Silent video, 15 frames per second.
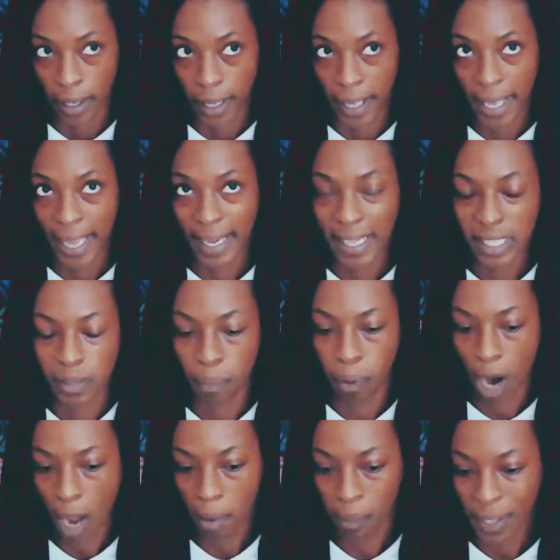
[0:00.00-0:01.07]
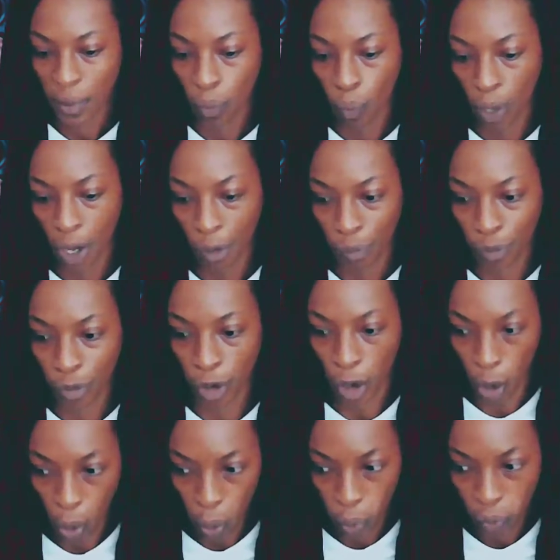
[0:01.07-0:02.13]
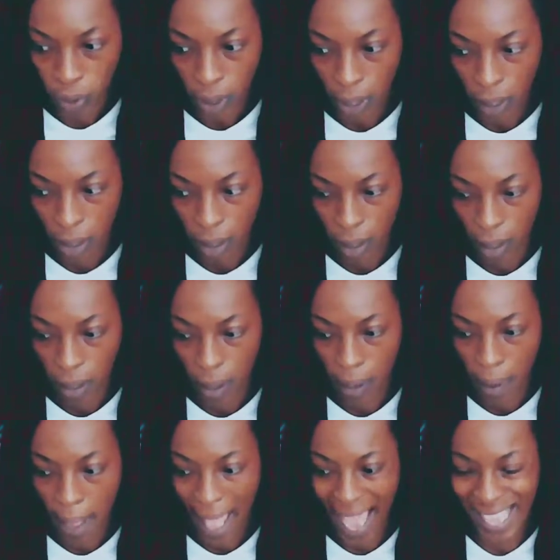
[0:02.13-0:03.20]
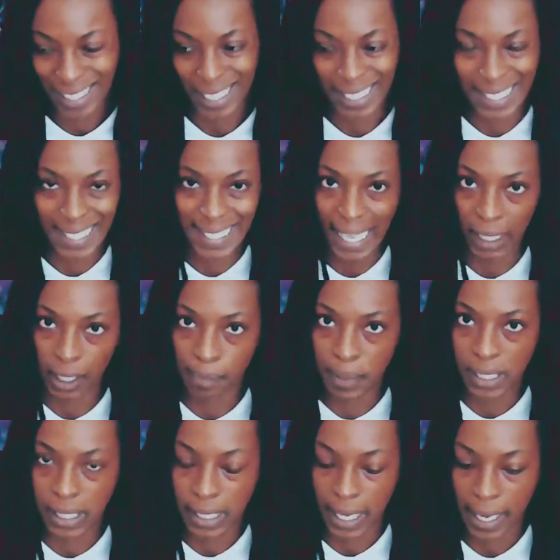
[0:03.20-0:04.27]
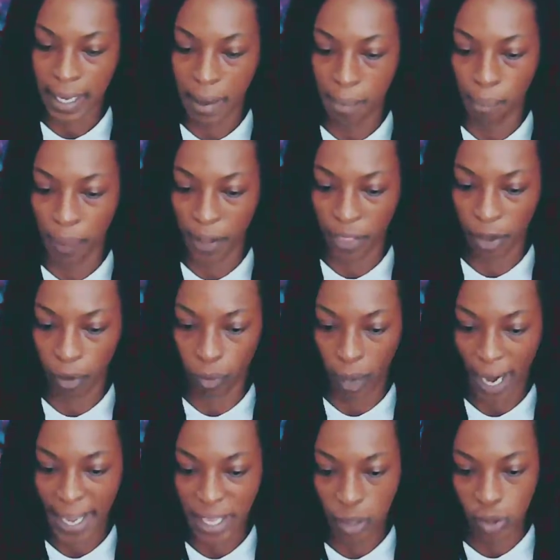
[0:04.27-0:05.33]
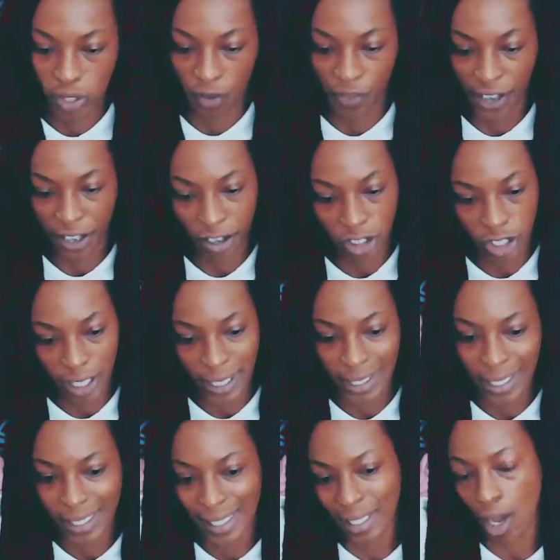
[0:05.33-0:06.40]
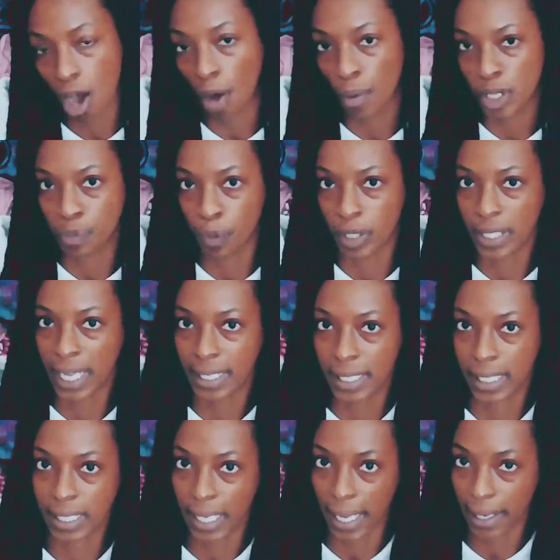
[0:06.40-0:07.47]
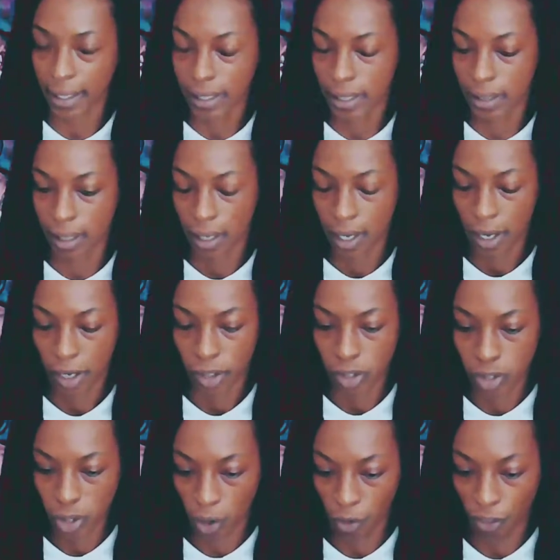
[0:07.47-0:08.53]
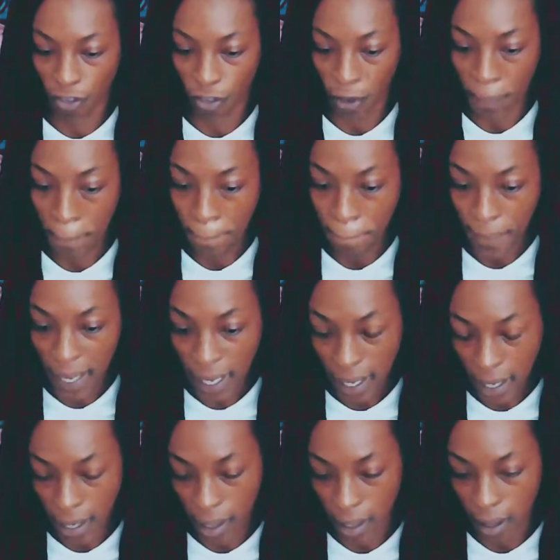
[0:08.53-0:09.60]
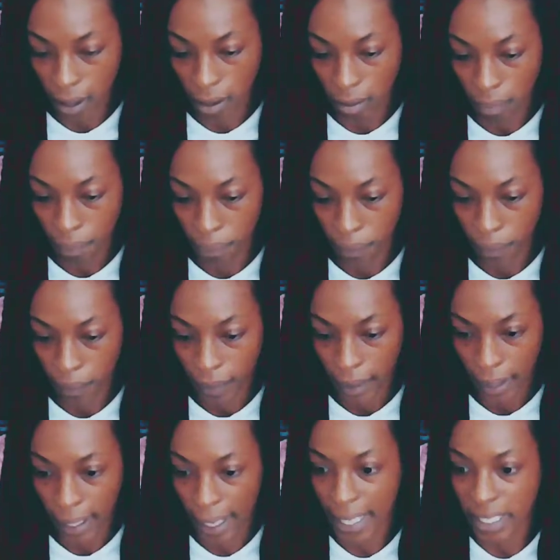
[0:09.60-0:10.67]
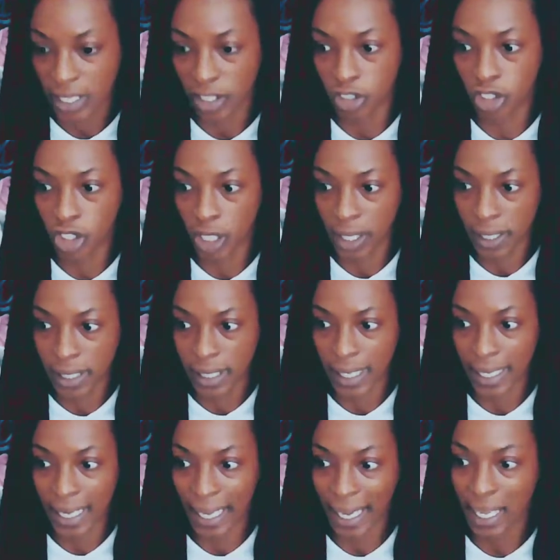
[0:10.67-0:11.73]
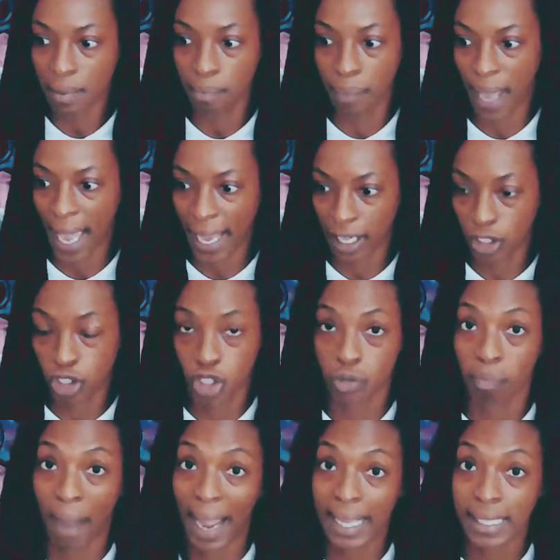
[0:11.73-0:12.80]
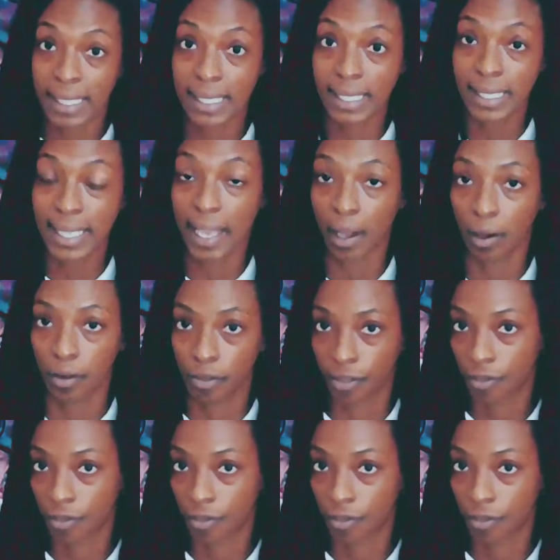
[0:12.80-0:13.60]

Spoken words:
It is probably well known as celibacy, but the right use of energy doesn't always pertain to sex. So for me, it's just getting back to myself.